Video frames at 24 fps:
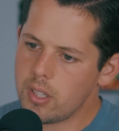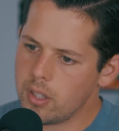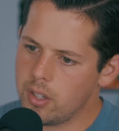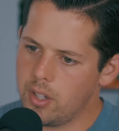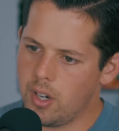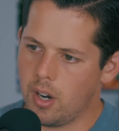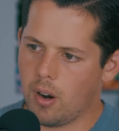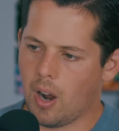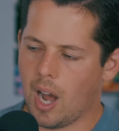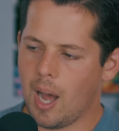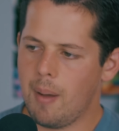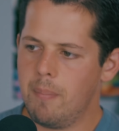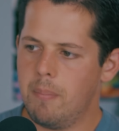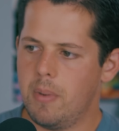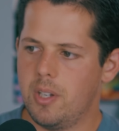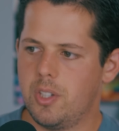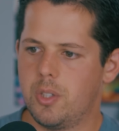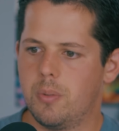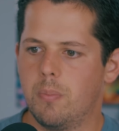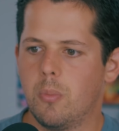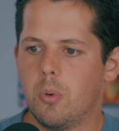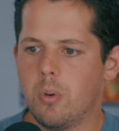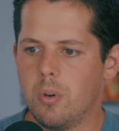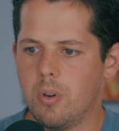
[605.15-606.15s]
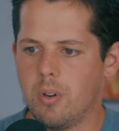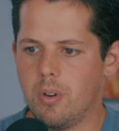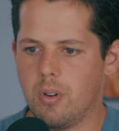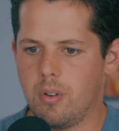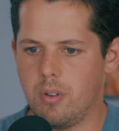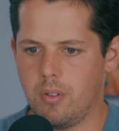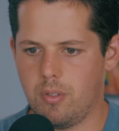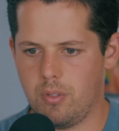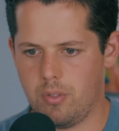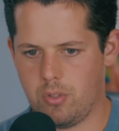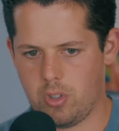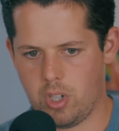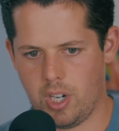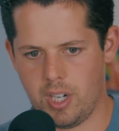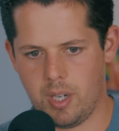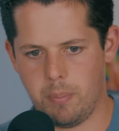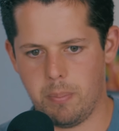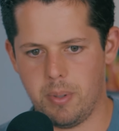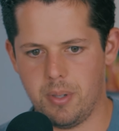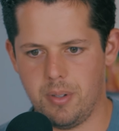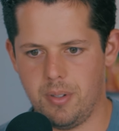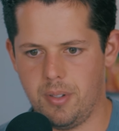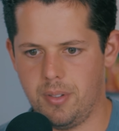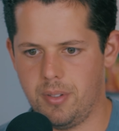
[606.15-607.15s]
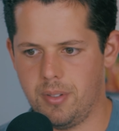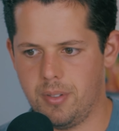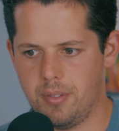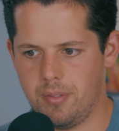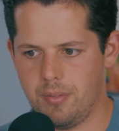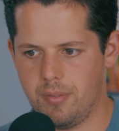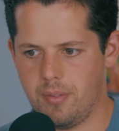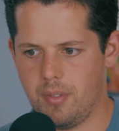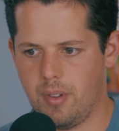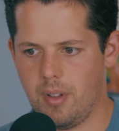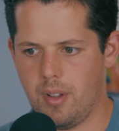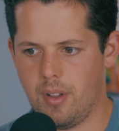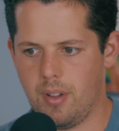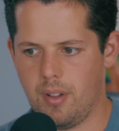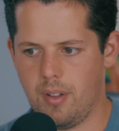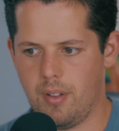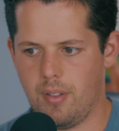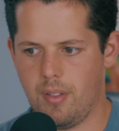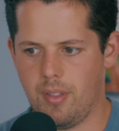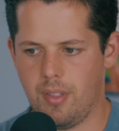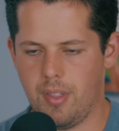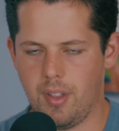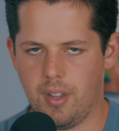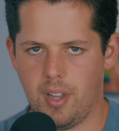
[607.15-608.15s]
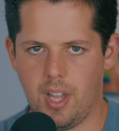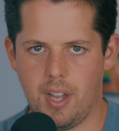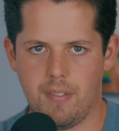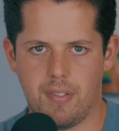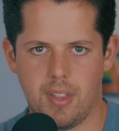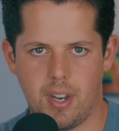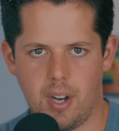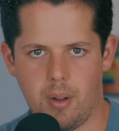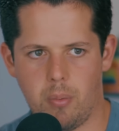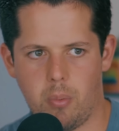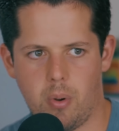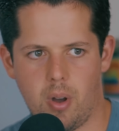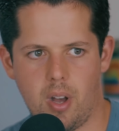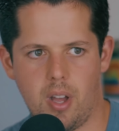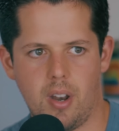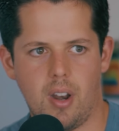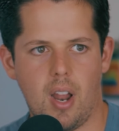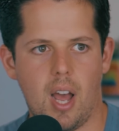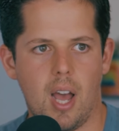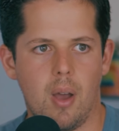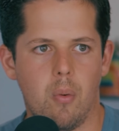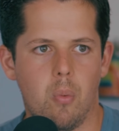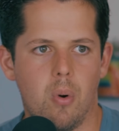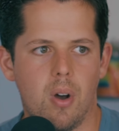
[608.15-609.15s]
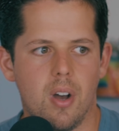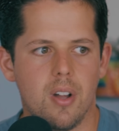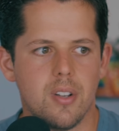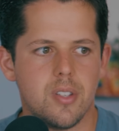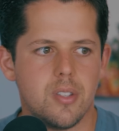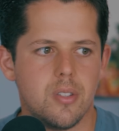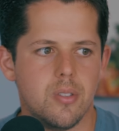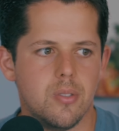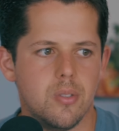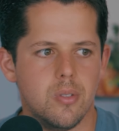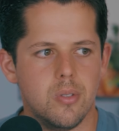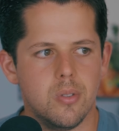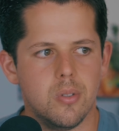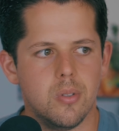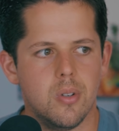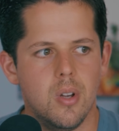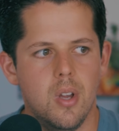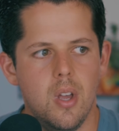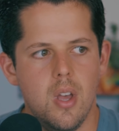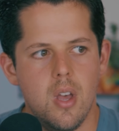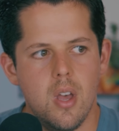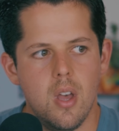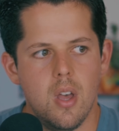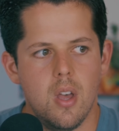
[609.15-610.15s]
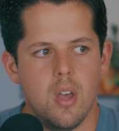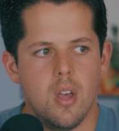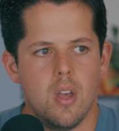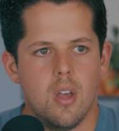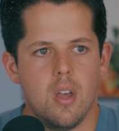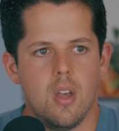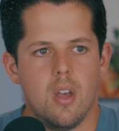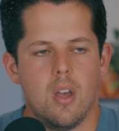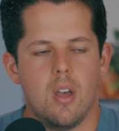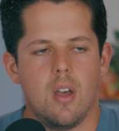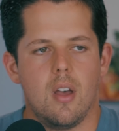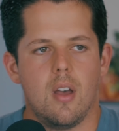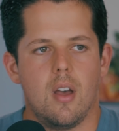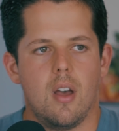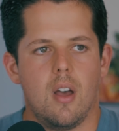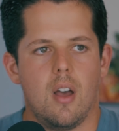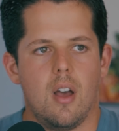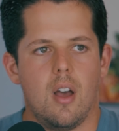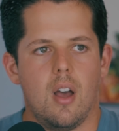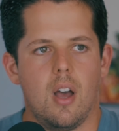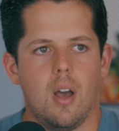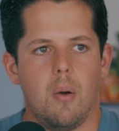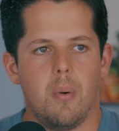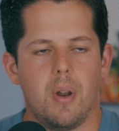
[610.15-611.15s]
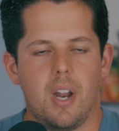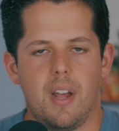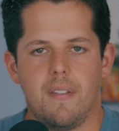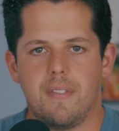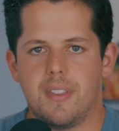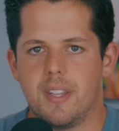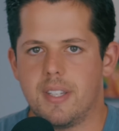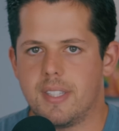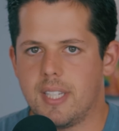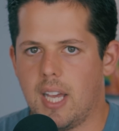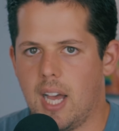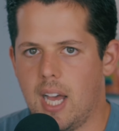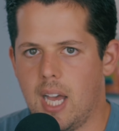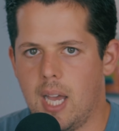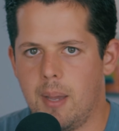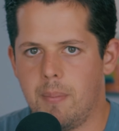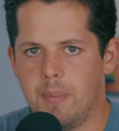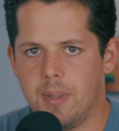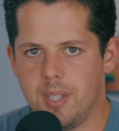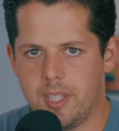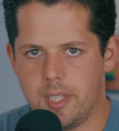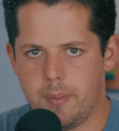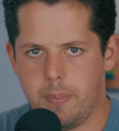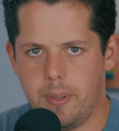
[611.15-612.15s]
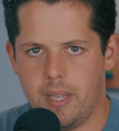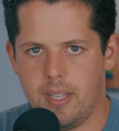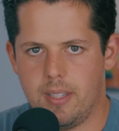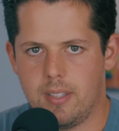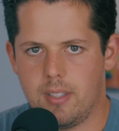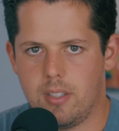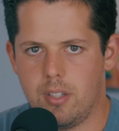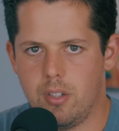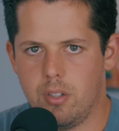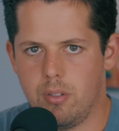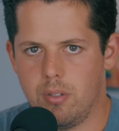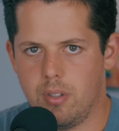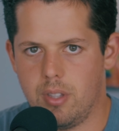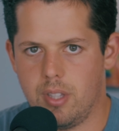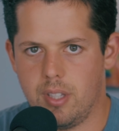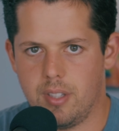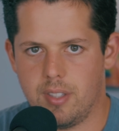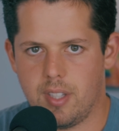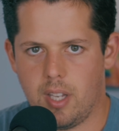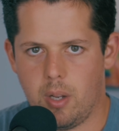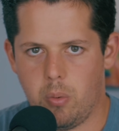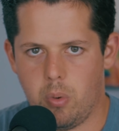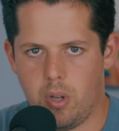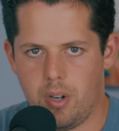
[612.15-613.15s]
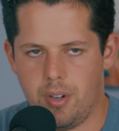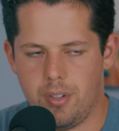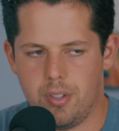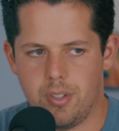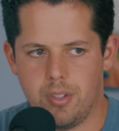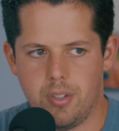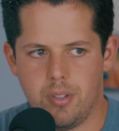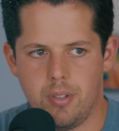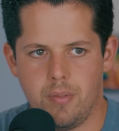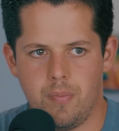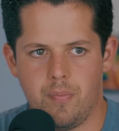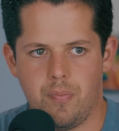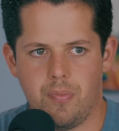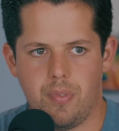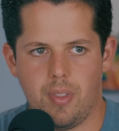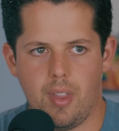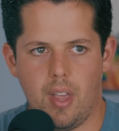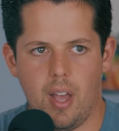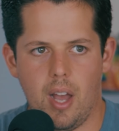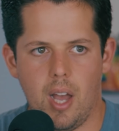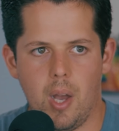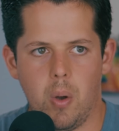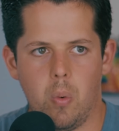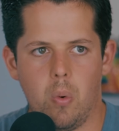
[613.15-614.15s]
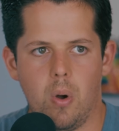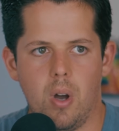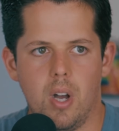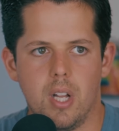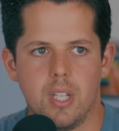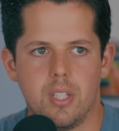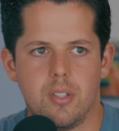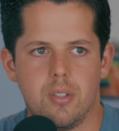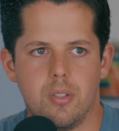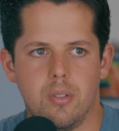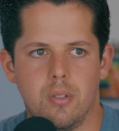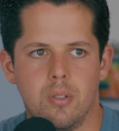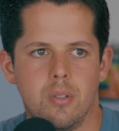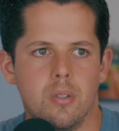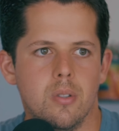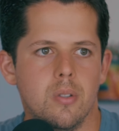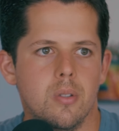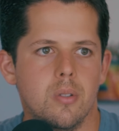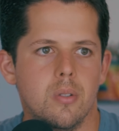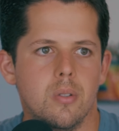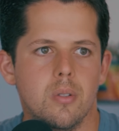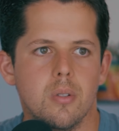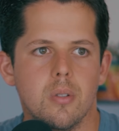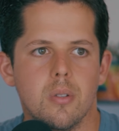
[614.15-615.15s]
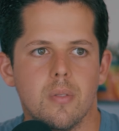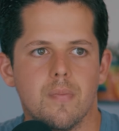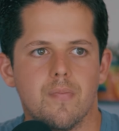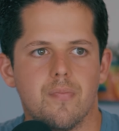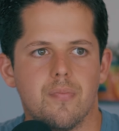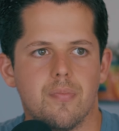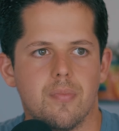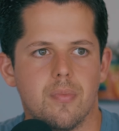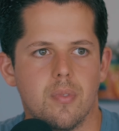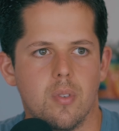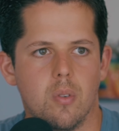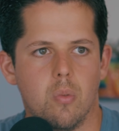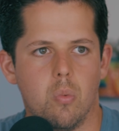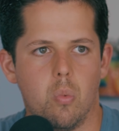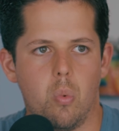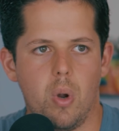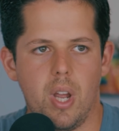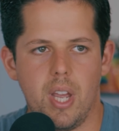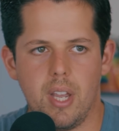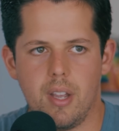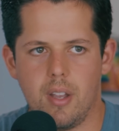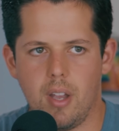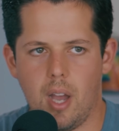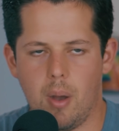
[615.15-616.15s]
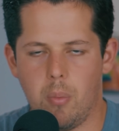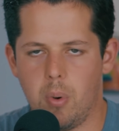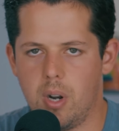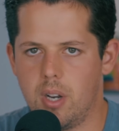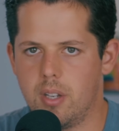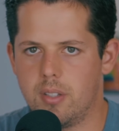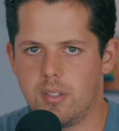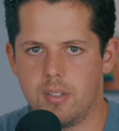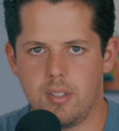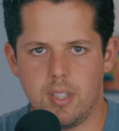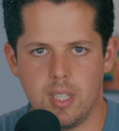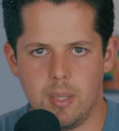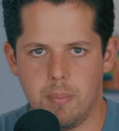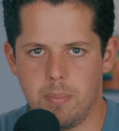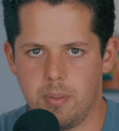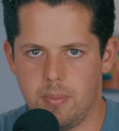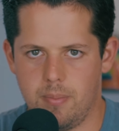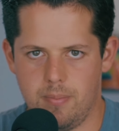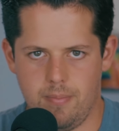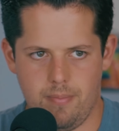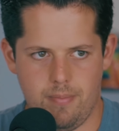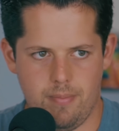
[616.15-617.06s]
you know, I'm much more trying to build the life that I want. I want to I want to have the time and the space to do the things that I want to do. I want to wake I want to sleep